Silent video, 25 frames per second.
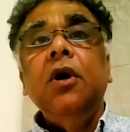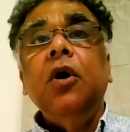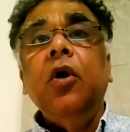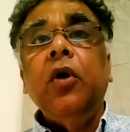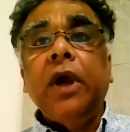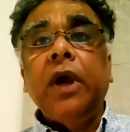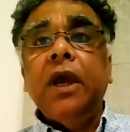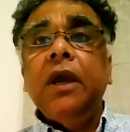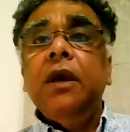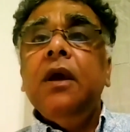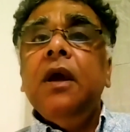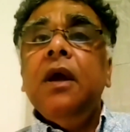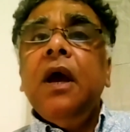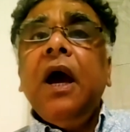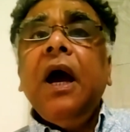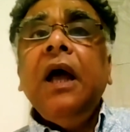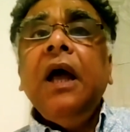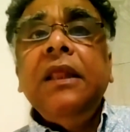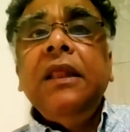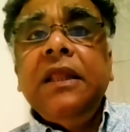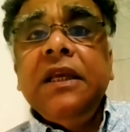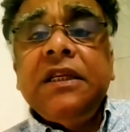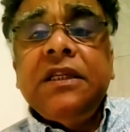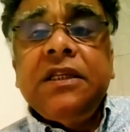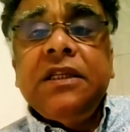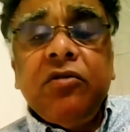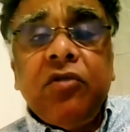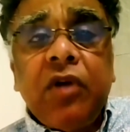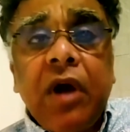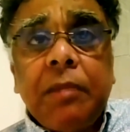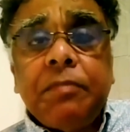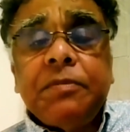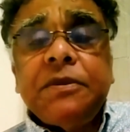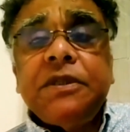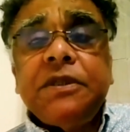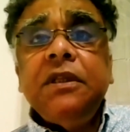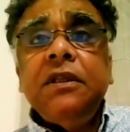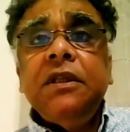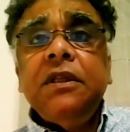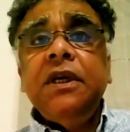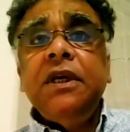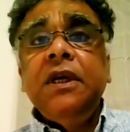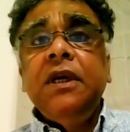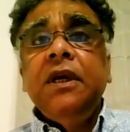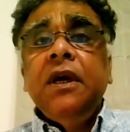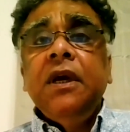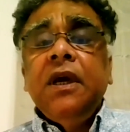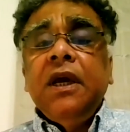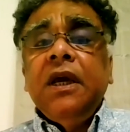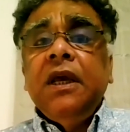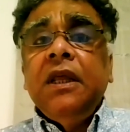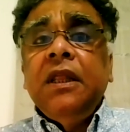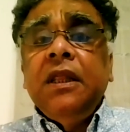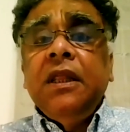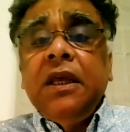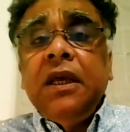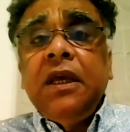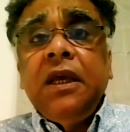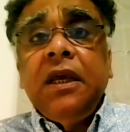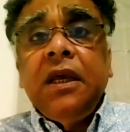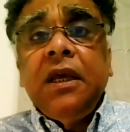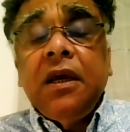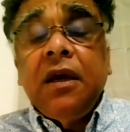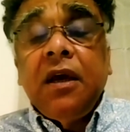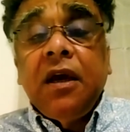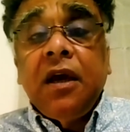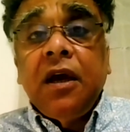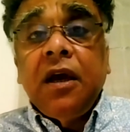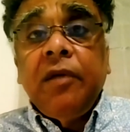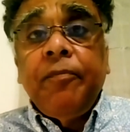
Okay, and this erupts in the